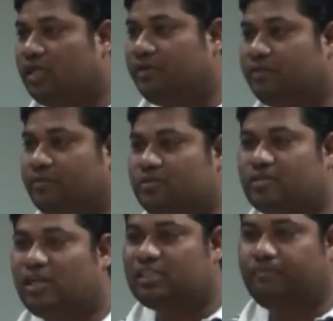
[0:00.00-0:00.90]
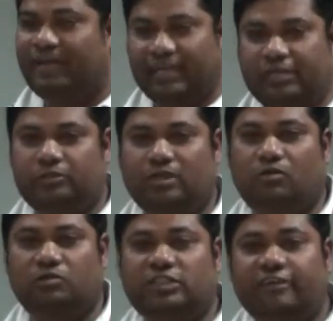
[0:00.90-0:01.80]
and starts begging the
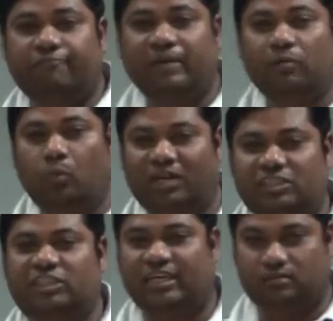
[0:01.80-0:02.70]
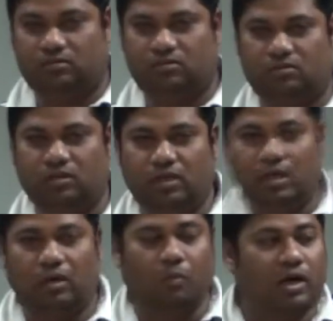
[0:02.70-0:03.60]
coach, give me one chance,
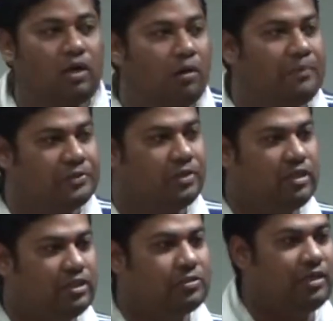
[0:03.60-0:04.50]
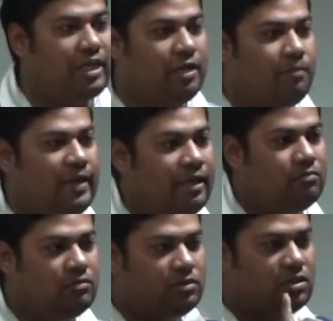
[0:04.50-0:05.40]
one opportunity so that I can play,
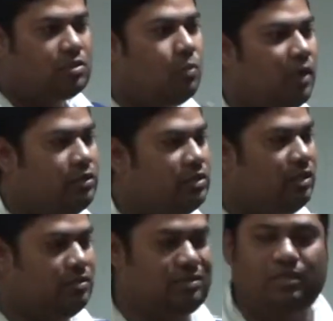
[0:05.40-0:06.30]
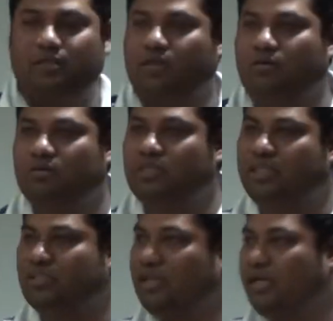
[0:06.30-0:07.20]
just one chance. And the coach
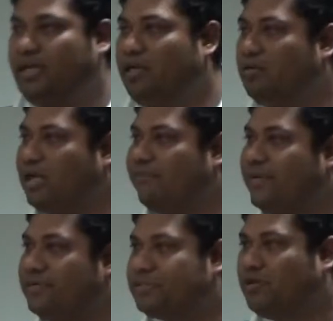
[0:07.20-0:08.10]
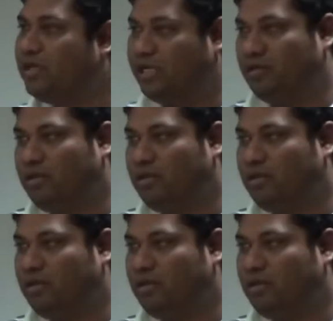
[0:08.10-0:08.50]
says, hey look, I'm very sorry.